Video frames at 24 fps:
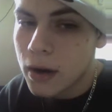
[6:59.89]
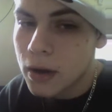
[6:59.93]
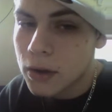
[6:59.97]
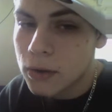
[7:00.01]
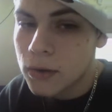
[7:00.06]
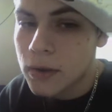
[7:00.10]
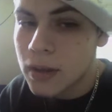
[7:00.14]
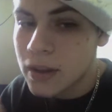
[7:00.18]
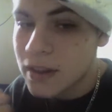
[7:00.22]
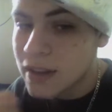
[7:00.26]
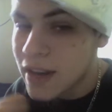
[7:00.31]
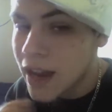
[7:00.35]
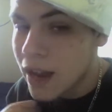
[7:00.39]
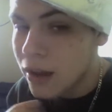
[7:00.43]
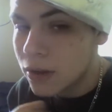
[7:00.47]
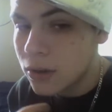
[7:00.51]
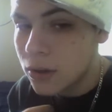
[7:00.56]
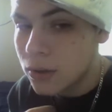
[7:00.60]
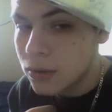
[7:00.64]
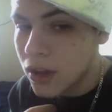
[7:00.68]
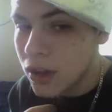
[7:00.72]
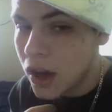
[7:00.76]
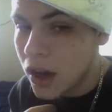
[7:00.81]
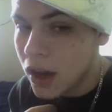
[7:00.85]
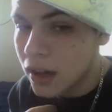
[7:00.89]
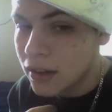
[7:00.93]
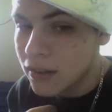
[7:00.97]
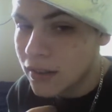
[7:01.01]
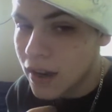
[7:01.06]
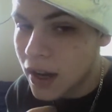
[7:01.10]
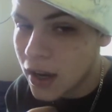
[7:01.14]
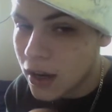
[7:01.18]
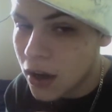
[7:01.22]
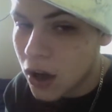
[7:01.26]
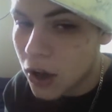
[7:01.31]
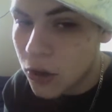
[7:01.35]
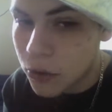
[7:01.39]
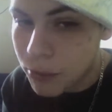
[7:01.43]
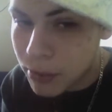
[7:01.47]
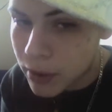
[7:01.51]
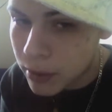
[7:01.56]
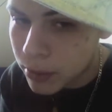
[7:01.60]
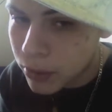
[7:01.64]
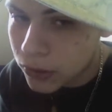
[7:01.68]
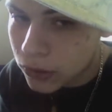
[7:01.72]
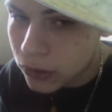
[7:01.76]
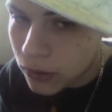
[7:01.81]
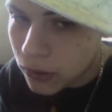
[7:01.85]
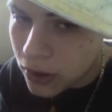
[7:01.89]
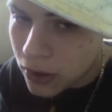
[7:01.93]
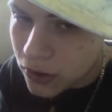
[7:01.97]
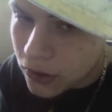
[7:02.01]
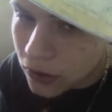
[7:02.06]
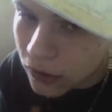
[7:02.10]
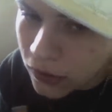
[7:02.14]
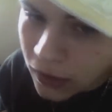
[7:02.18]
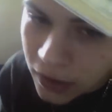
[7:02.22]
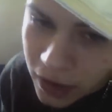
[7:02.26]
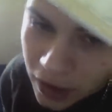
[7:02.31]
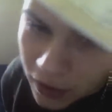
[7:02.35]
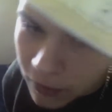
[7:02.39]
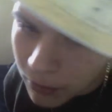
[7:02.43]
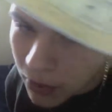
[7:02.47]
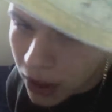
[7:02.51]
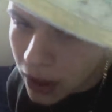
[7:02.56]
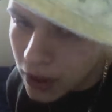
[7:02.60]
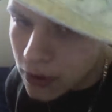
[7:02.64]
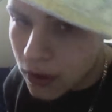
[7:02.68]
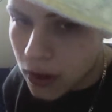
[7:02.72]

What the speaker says: You can download content, other people's creatures that they've made.